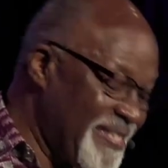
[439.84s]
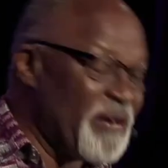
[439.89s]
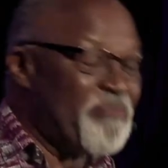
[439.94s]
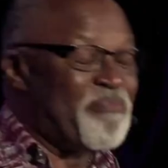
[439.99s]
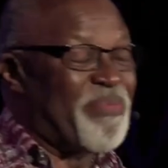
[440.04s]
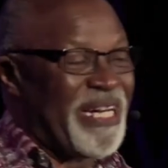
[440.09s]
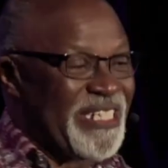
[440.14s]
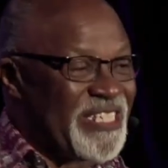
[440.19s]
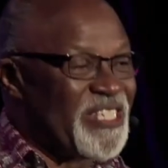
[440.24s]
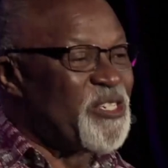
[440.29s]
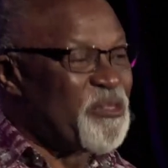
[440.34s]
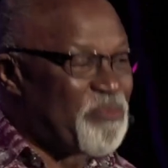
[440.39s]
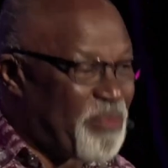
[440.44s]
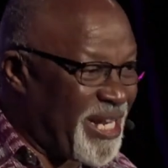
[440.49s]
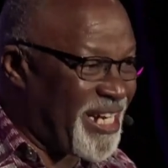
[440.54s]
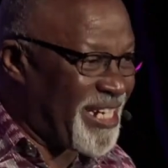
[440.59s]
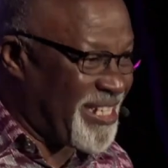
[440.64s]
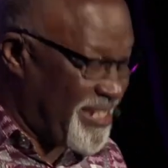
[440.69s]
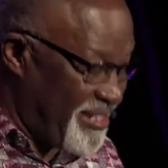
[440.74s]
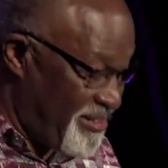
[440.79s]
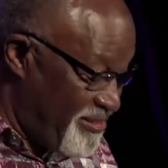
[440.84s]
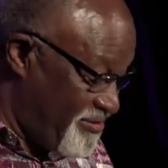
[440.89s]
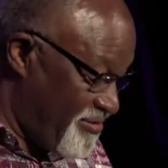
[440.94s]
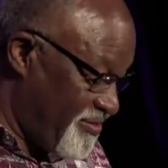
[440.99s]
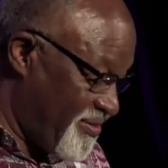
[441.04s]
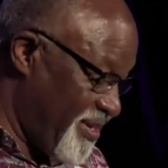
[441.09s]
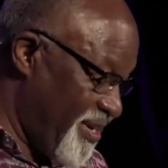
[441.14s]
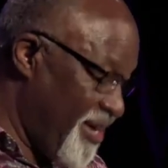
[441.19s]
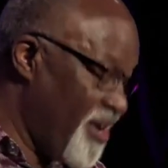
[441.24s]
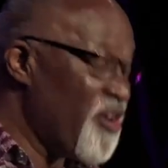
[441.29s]
a perspective
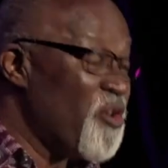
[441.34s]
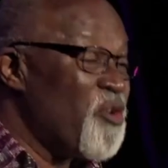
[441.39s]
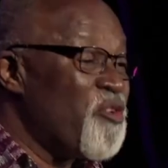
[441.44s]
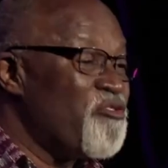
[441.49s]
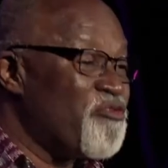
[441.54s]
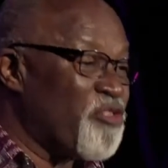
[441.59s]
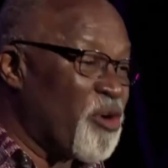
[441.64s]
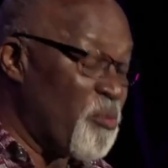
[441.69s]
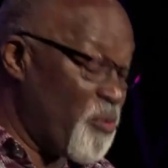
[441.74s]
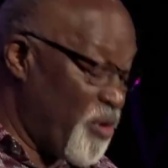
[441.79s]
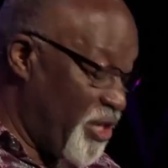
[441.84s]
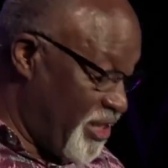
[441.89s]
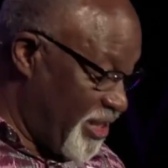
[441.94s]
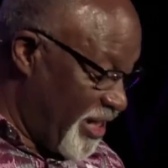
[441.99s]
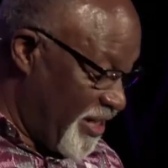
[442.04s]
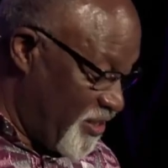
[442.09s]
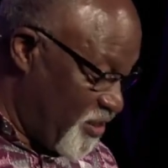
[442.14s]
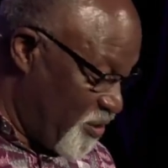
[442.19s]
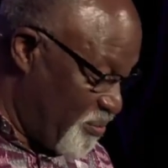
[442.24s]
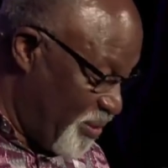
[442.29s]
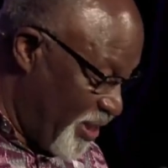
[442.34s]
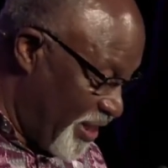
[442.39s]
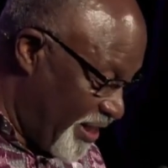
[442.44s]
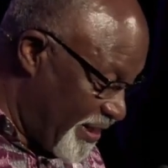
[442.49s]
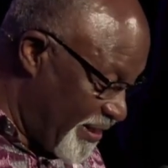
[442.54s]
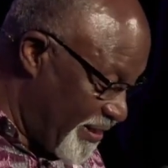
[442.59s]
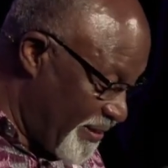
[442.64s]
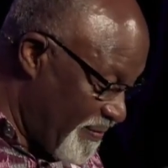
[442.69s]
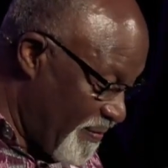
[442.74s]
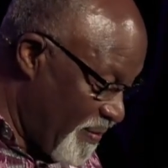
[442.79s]
from which I speak.
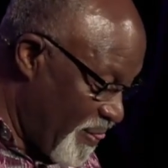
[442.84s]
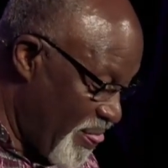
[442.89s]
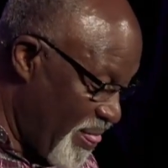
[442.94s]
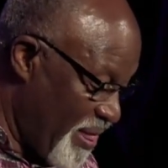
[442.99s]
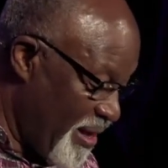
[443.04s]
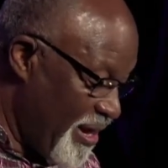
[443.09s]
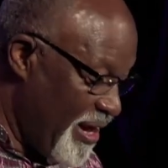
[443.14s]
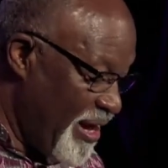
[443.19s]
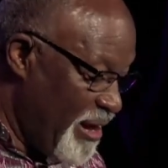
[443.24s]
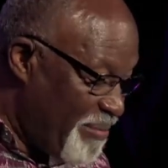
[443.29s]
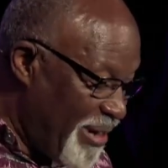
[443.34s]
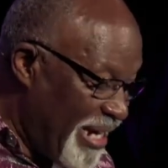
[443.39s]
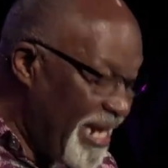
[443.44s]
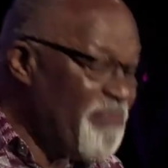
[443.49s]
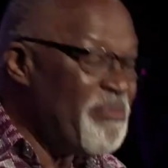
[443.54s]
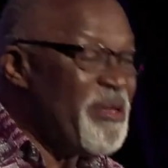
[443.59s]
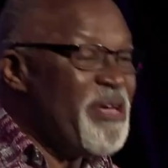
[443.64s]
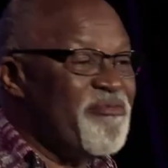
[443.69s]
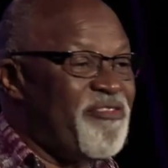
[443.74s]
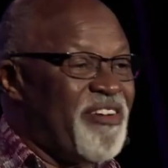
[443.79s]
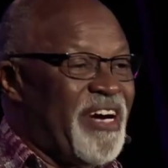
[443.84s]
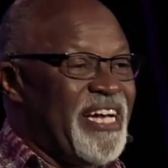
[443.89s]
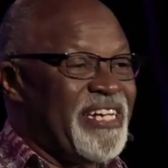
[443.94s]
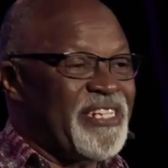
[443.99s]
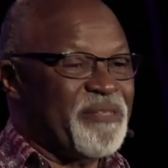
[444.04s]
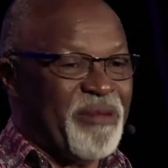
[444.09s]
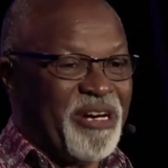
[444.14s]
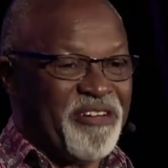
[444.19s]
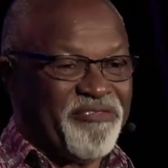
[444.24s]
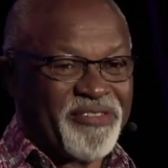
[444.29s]
But let me invite
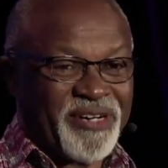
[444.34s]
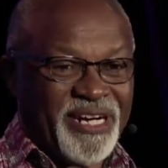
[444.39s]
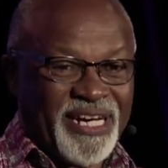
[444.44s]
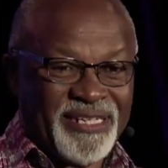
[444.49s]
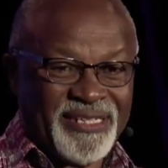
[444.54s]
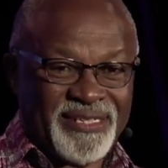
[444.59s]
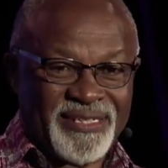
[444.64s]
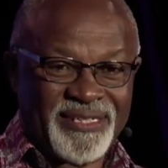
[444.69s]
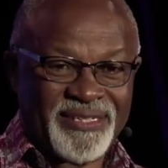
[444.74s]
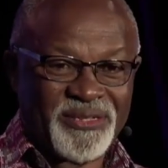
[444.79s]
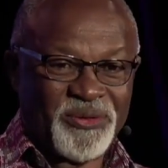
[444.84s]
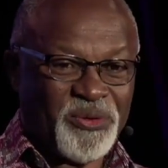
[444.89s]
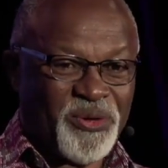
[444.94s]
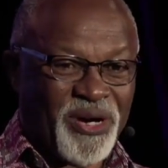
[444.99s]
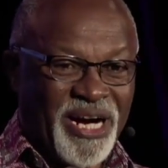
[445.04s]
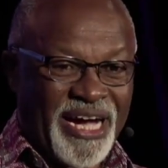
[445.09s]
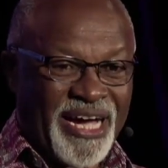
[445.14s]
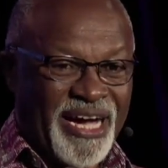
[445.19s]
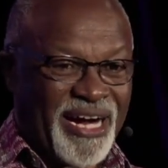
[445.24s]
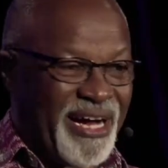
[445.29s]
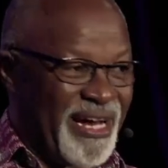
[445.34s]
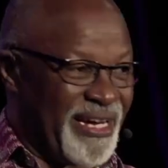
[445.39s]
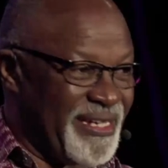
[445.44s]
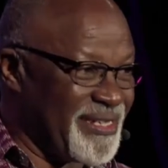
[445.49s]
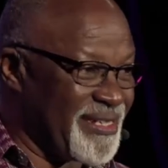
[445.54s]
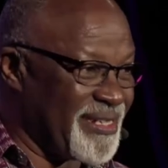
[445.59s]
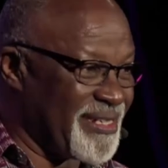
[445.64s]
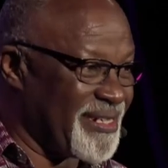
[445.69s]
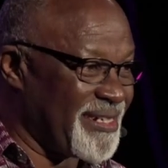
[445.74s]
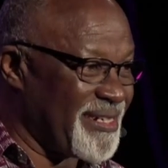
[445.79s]
my friends who I
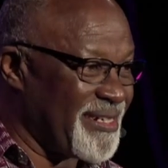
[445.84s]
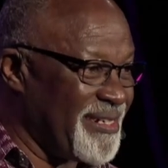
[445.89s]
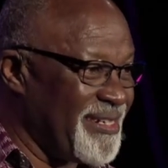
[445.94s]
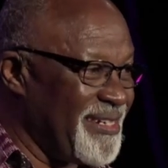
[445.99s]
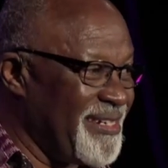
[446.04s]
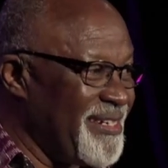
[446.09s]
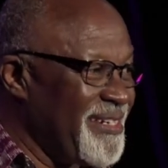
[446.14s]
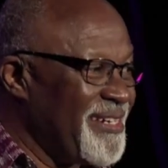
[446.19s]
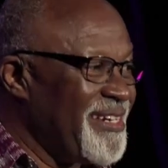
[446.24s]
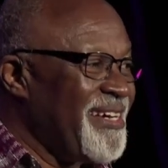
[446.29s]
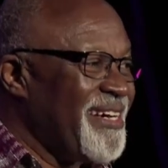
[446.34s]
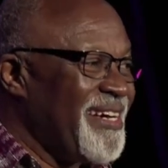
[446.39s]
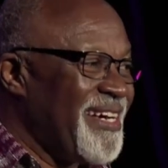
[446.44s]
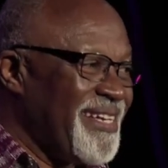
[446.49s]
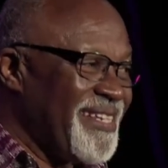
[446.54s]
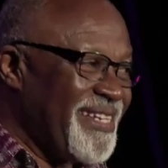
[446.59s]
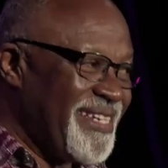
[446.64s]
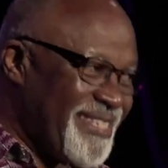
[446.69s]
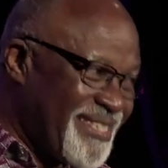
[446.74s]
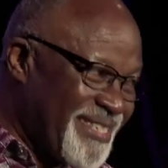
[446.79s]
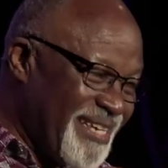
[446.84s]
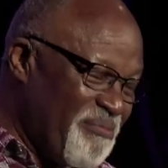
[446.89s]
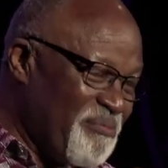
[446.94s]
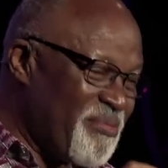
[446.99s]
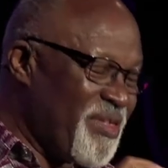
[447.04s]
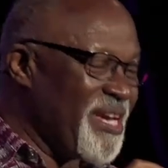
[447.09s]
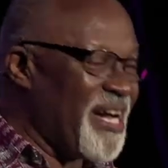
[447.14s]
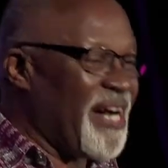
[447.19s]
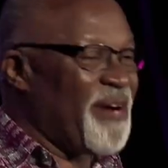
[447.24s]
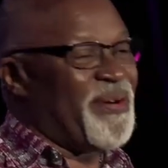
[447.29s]
asked. There's
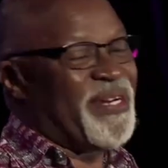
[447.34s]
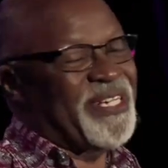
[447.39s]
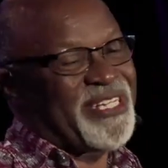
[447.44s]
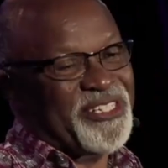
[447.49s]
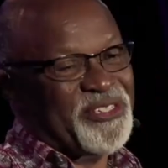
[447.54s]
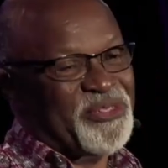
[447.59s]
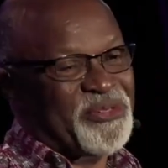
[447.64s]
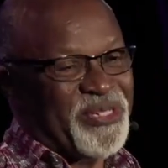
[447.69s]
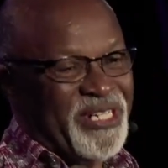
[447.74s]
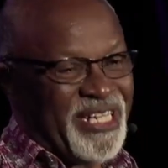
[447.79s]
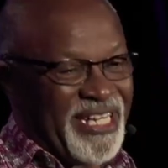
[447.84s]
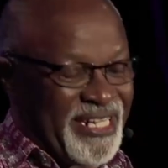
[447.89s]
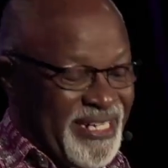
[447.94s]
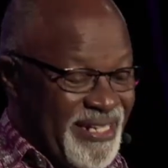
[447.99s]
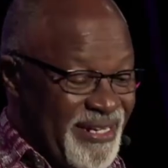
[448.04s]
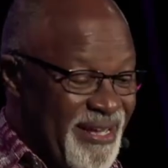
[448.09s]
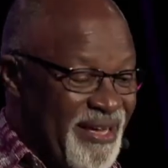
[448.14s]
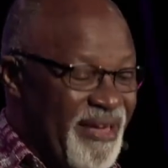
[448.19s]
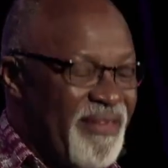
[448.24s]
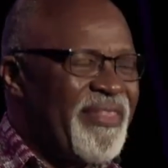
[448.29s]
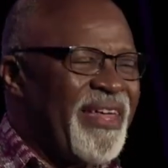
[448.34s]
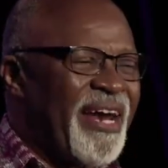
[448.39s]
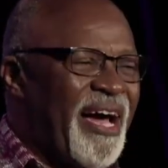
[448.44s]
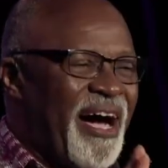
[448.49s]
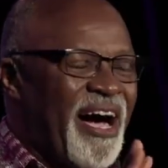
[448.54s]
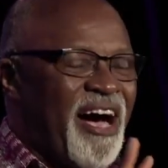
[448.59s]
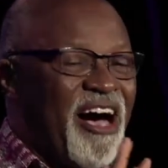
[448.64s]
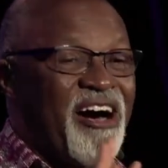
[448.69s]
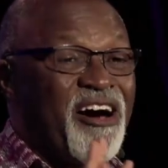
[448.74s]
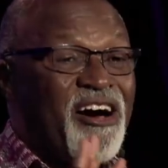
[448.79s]
something I want us to learn. There
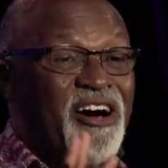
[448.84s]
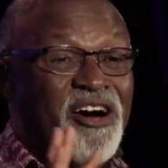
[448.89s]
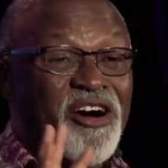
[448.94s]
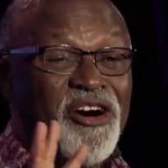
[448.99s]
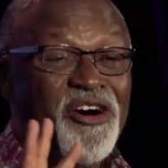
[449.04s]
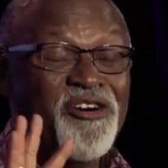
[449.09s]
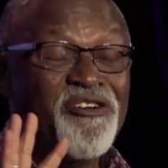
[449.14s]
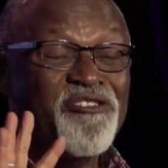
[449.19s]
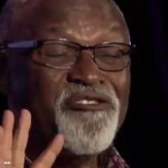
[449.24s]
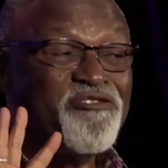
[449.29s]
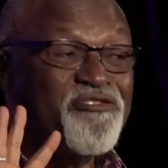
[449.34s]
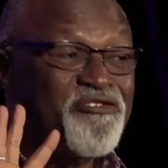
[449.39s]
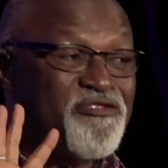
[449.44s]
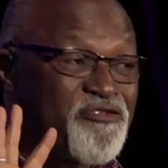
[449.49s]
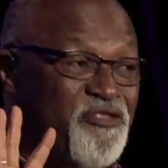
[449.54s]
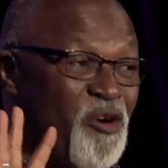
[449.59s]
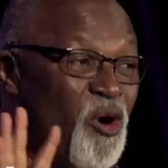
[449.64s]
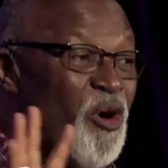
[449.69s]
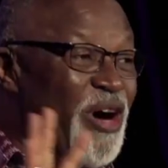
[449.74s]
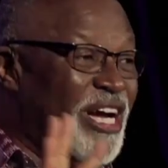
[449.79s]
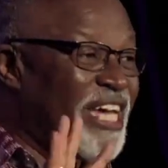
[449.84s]
are four